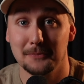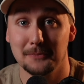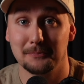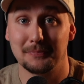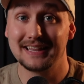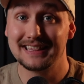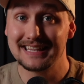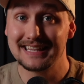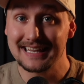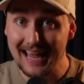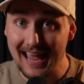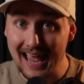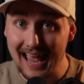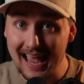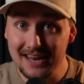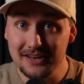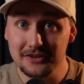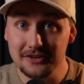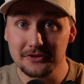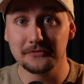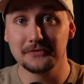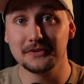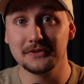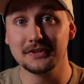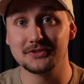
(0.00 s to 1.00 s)
By the
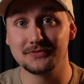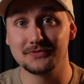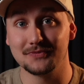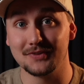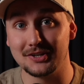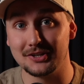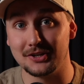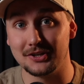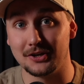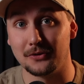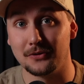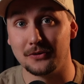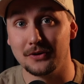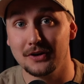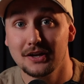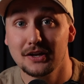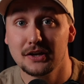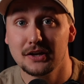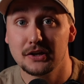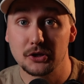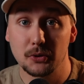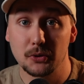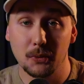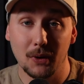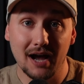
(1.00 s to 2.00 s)
end of this video,
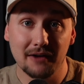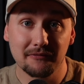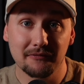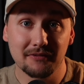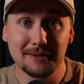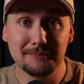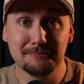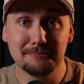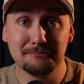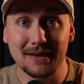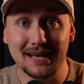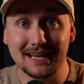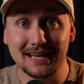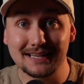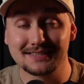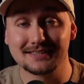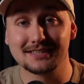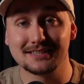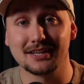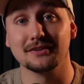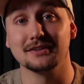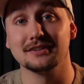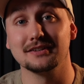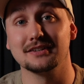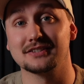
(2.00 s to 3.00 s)
you will have a
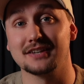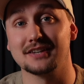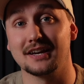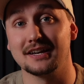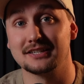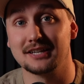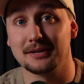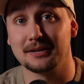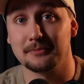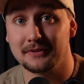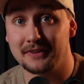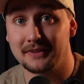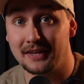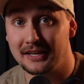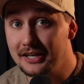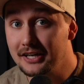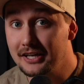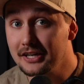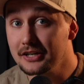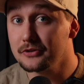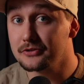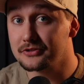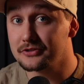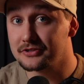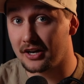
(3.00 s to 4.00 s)
best-selling design template that you
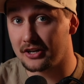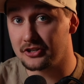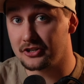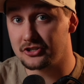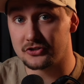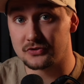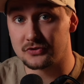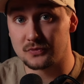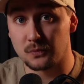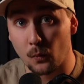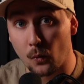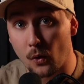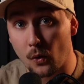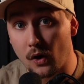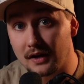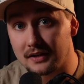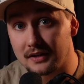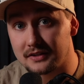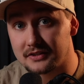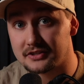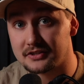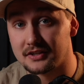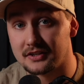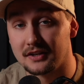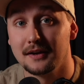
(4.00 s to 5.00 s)
can use not just
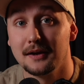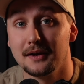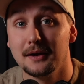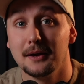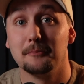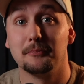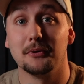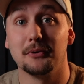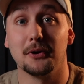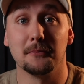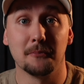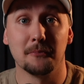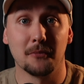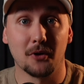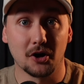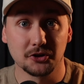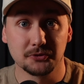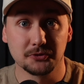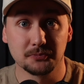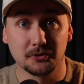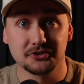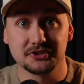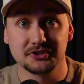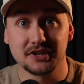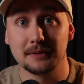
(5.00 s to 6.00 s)
once, but
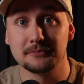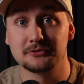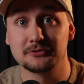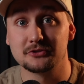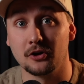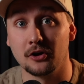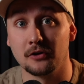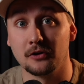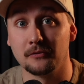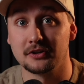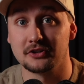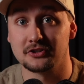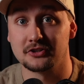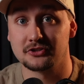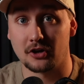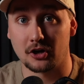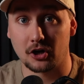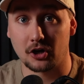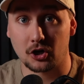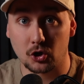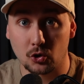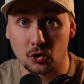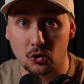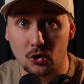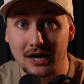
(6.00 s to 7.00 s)
multiple times over to
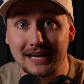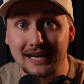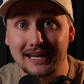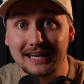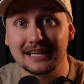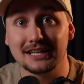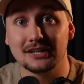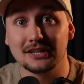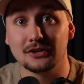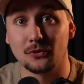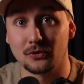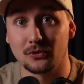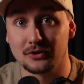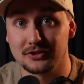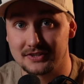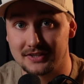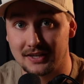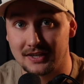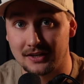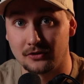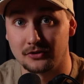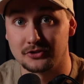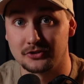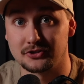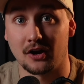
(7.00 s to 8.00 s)
start cranking your
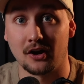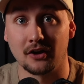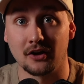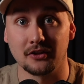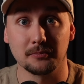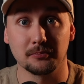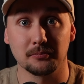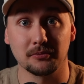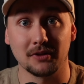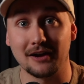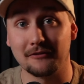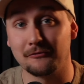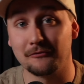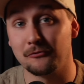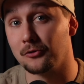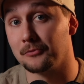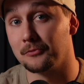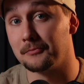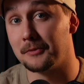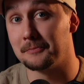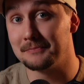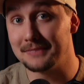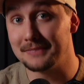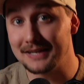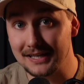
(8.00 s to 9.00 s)
sales on the
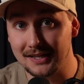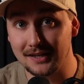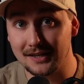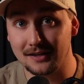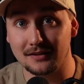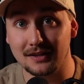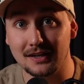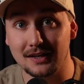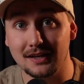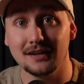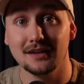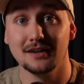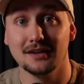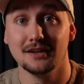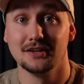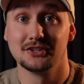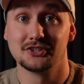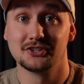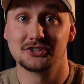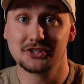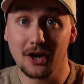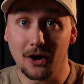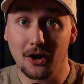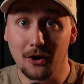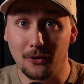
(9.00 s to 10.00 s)
platform immediately.
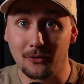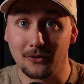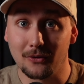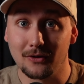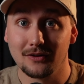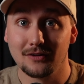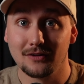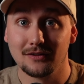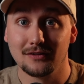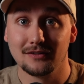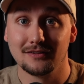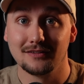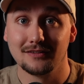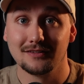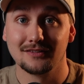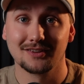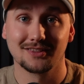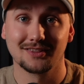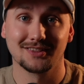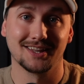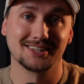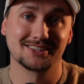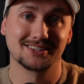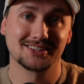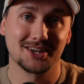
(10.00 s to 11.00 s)
So
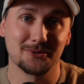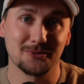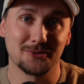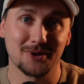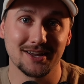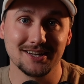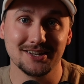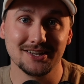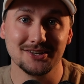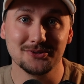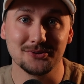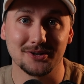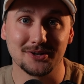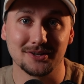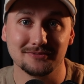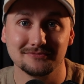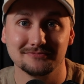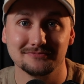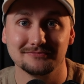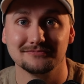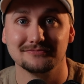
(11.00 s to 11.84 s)
let's get right into it.